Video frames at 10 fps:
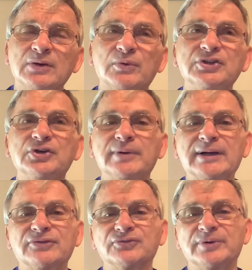When you go
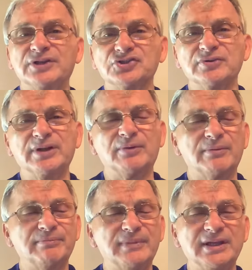out through history, there
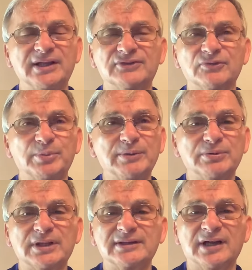were millions of
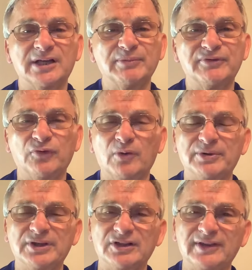people that died before,
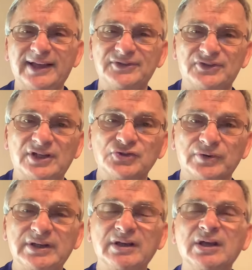but the last
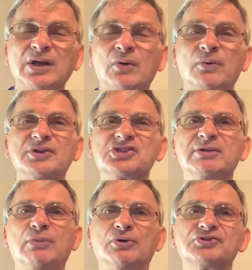century was the
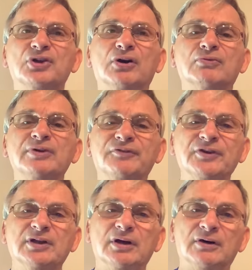most
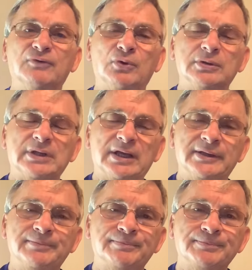horrific of all
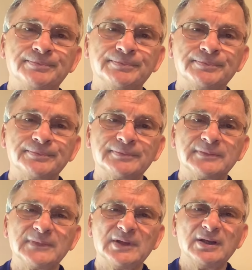time.
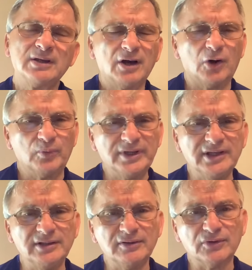Are
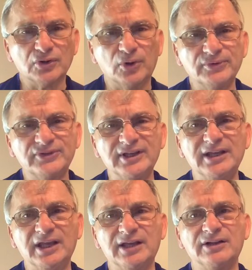we
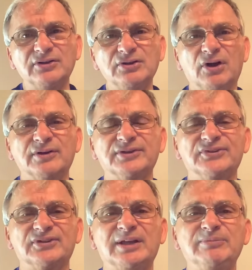closing in on the
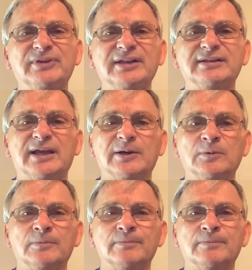same thing now?